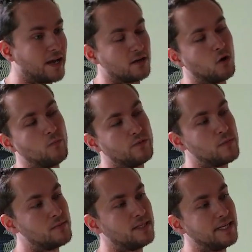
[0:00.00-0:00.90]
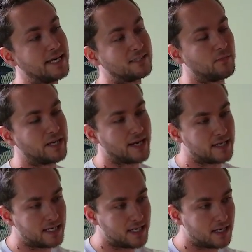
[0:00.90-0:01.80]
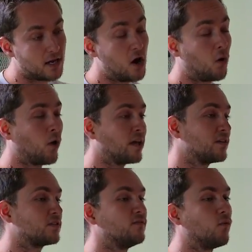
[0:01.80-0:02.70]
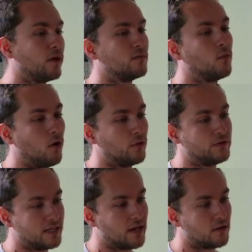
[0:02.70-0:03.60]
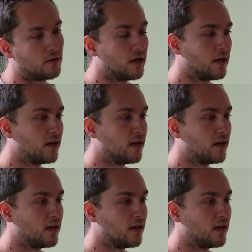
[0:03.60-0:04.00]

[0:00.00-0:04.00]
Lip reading: I could hope that maybe he has something I need, or I could just avoid him altogether.